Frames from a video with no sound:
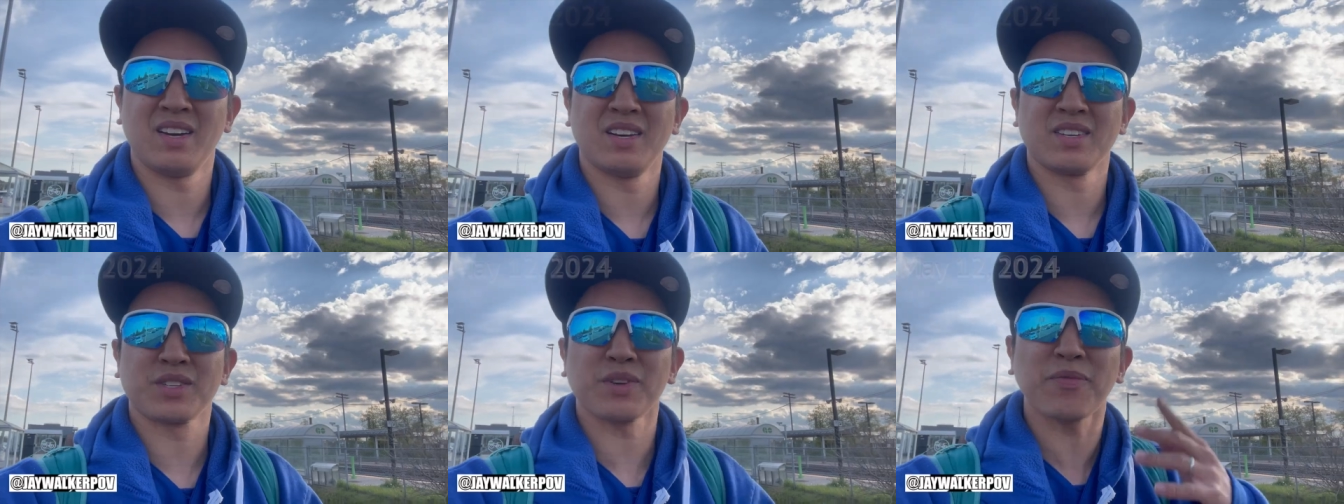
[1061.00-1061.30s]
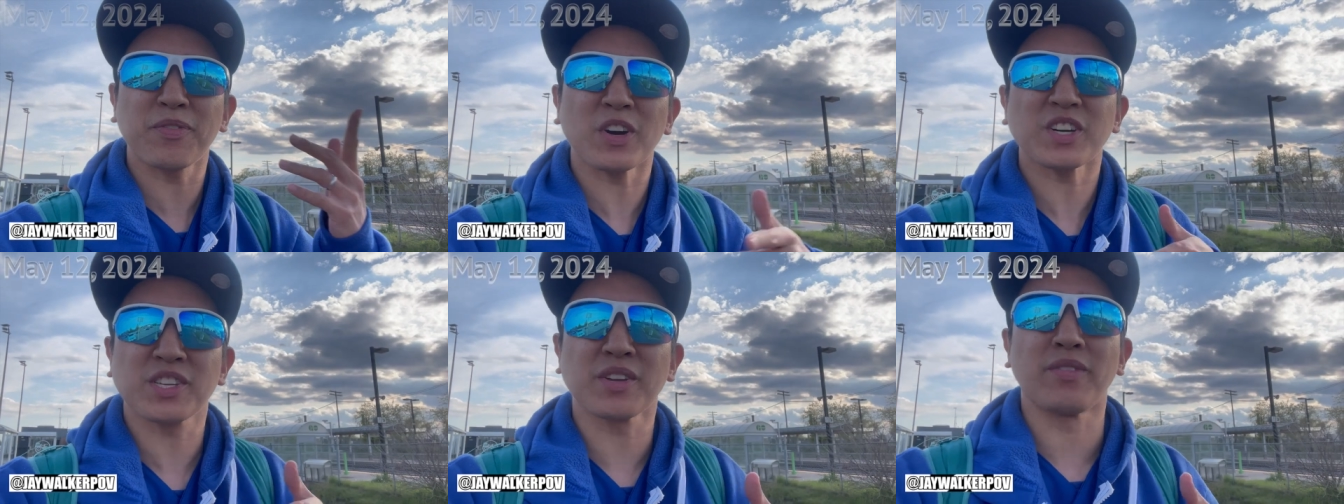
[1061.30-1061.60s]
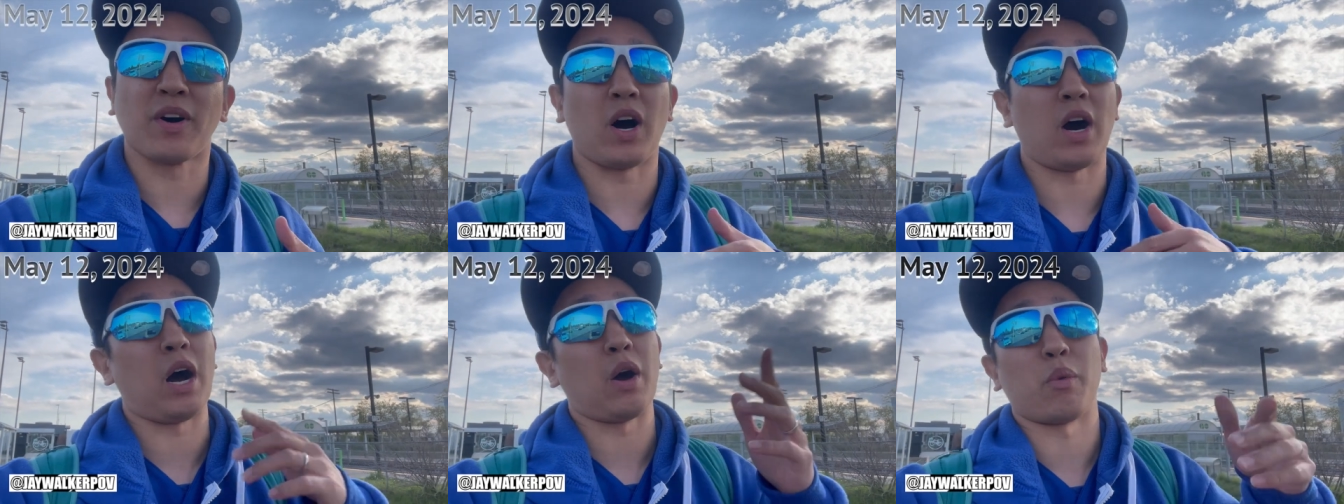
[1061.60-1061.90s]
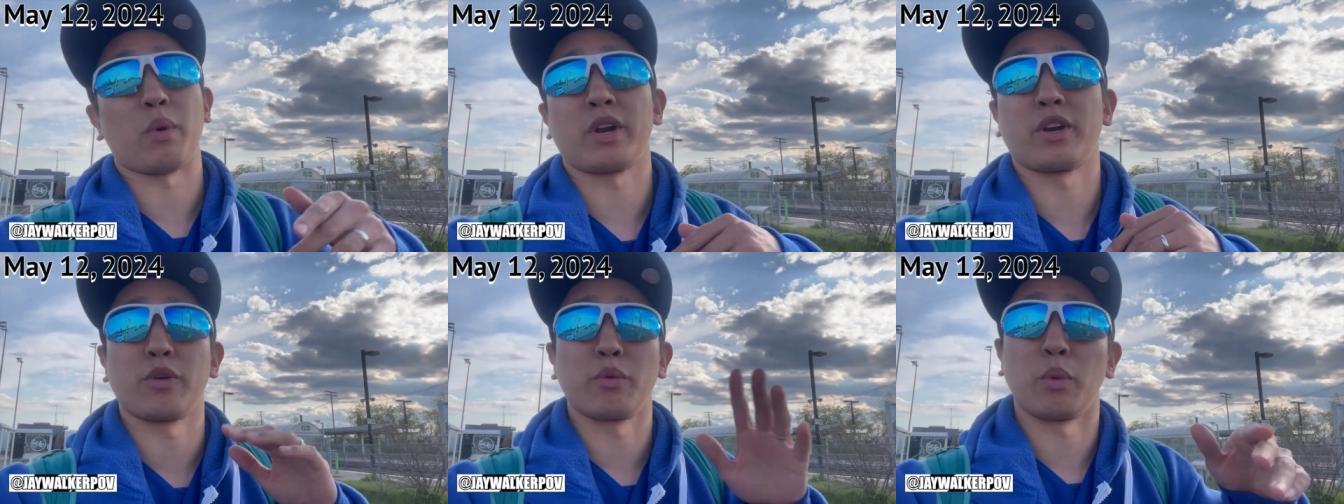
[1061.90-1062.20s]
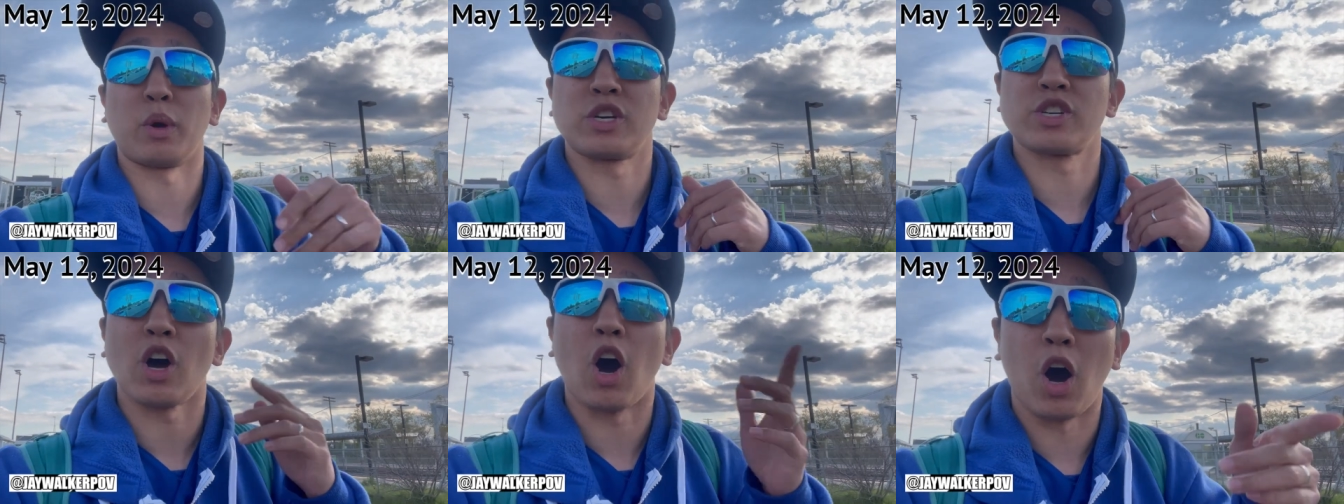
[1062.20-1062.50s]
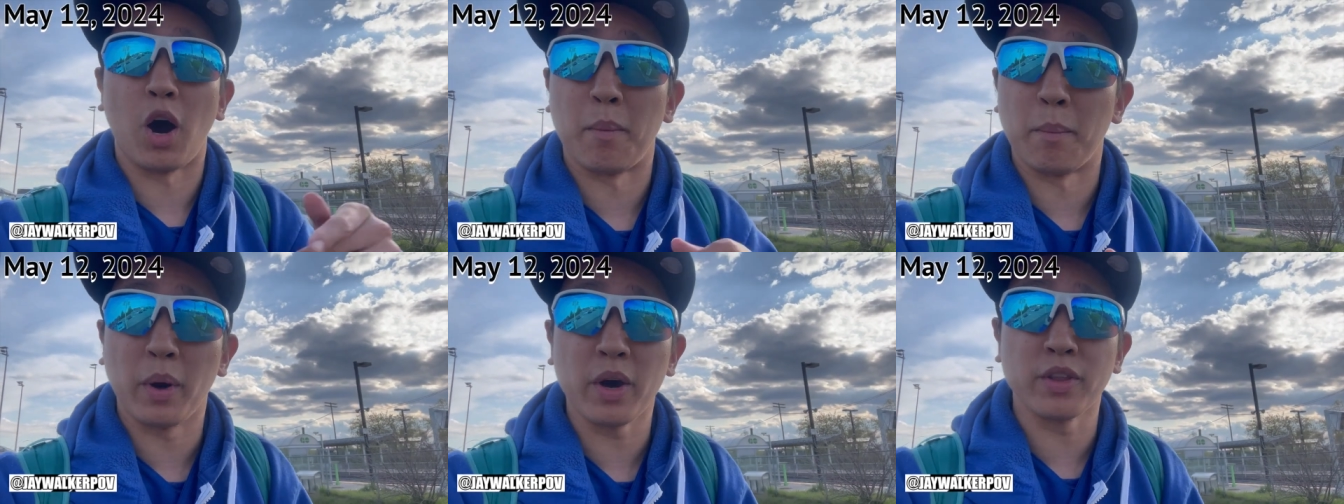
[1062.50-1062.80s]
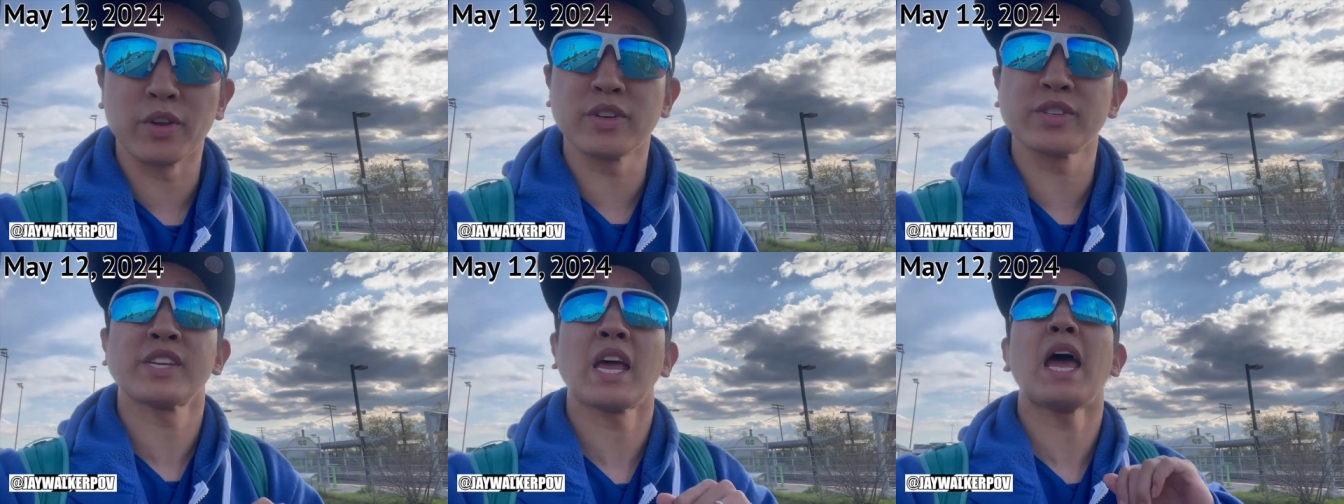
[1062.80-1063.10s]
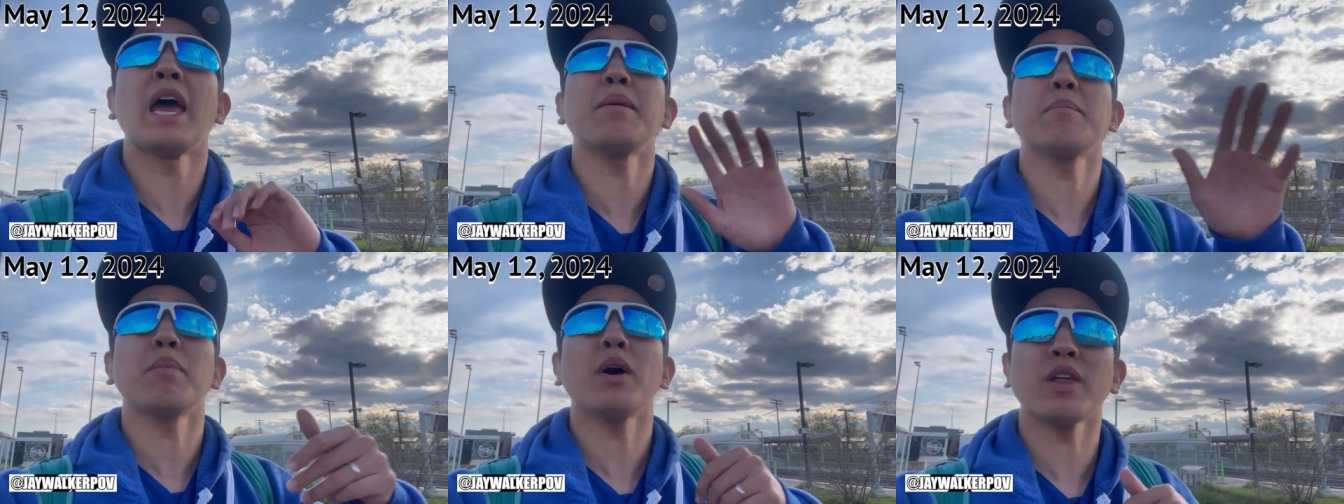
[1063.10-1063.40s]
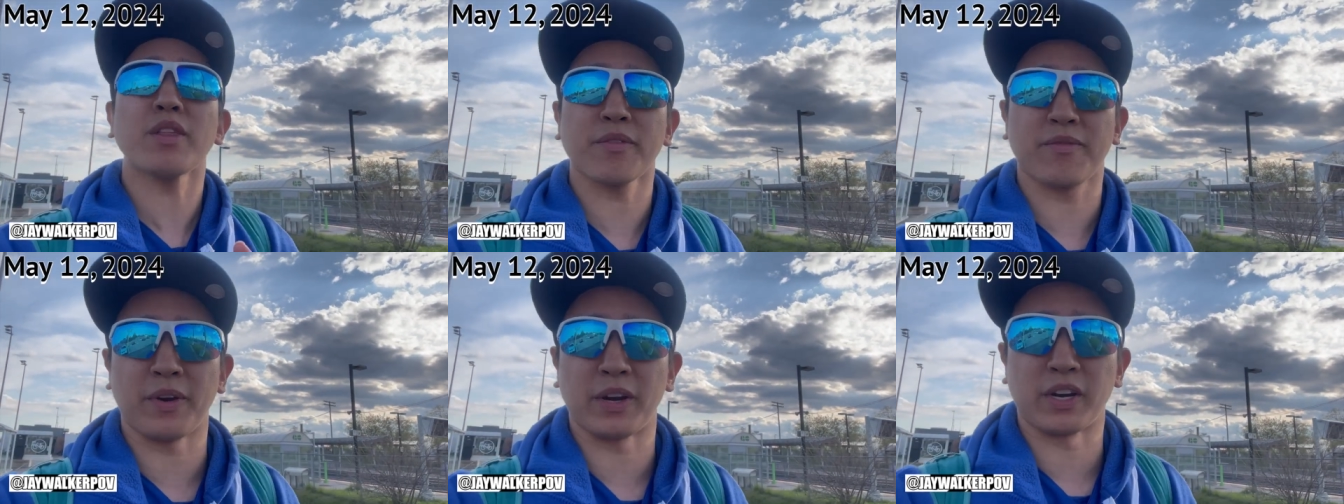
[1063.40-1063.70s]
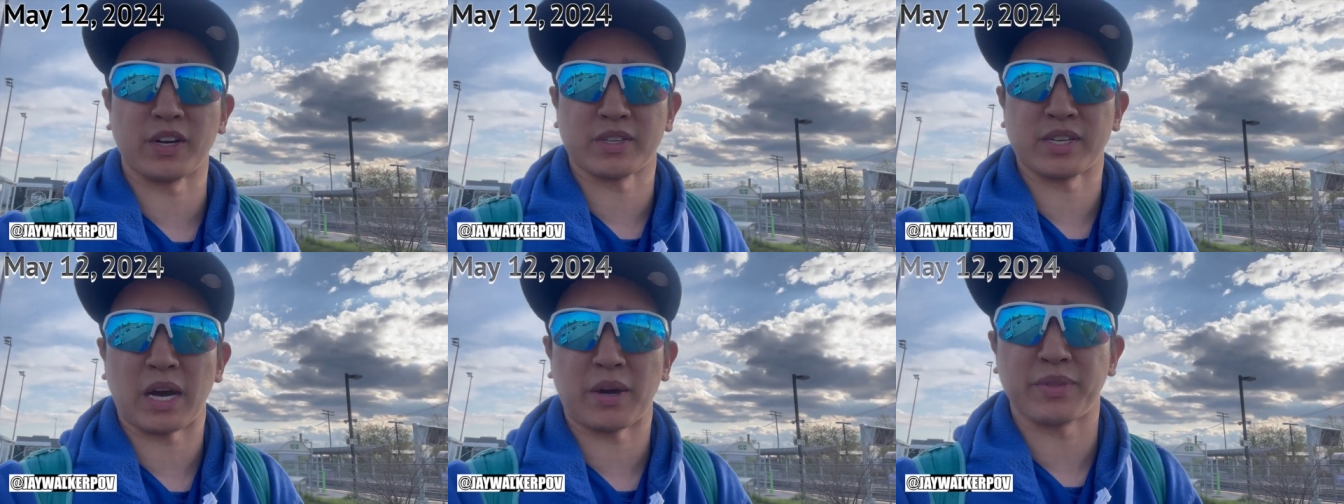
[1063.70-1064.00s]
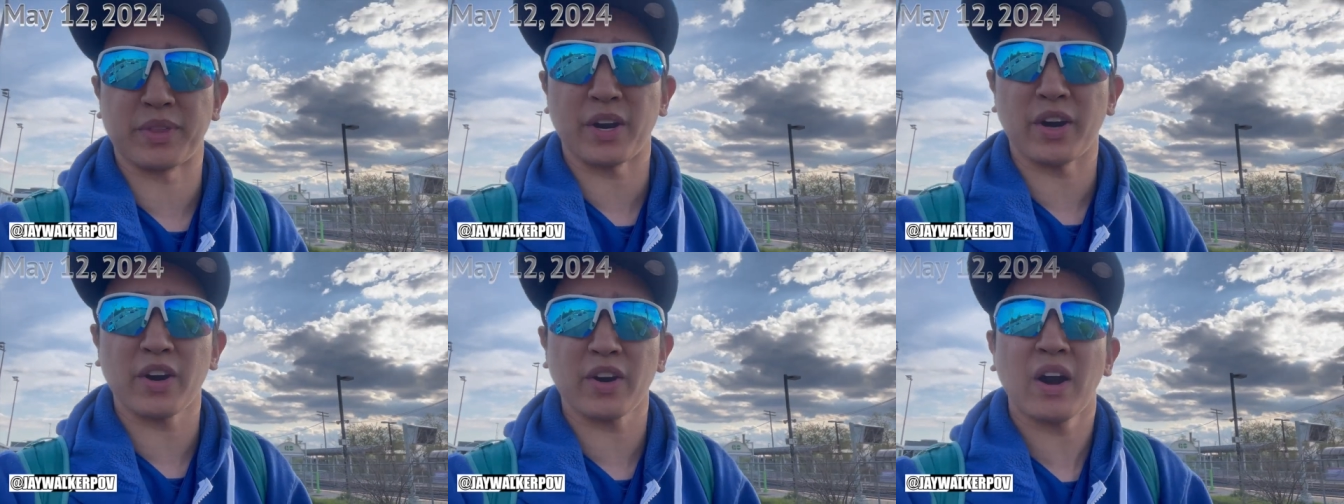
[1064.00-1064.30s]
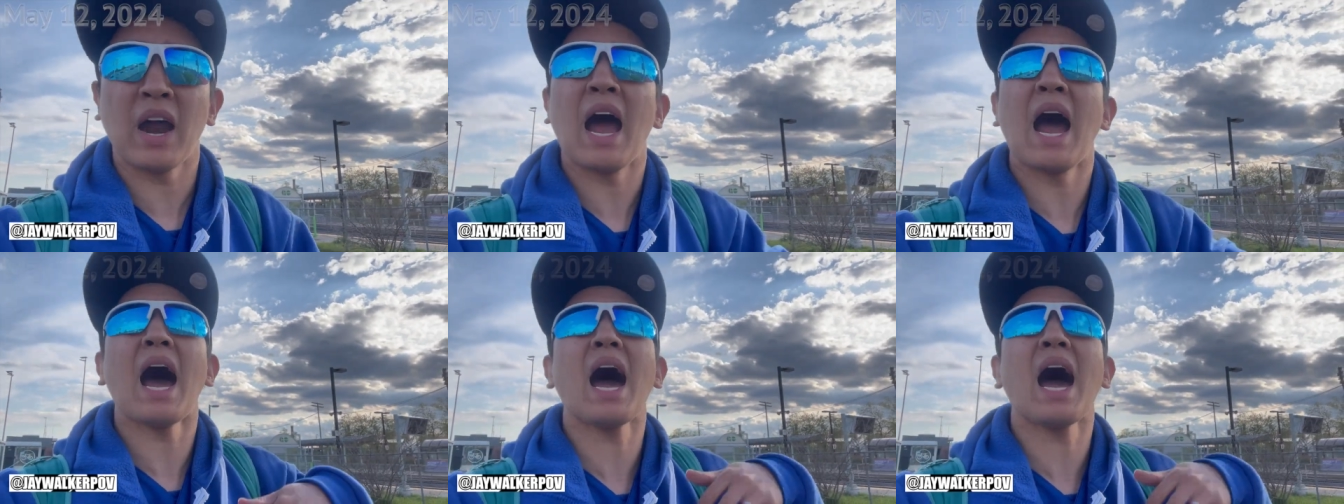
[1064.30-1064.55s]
So first of all, I wanted to wish all mothers and mother figures out there